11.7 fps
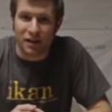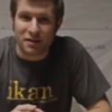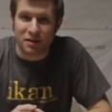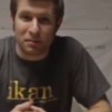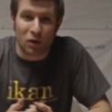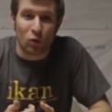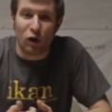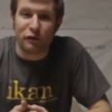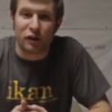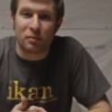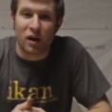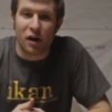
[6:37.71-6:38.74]
something we're all
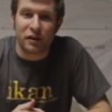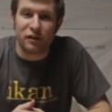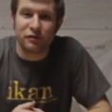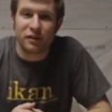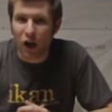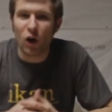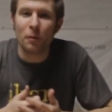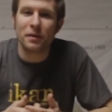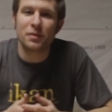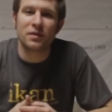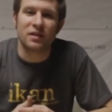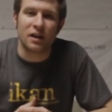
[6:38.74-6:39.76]
very proud of. I hope
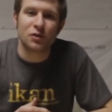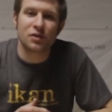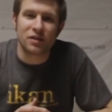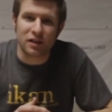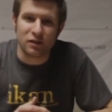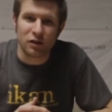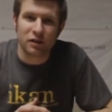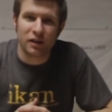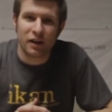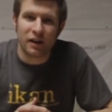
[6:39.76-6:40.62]
this was an interesting look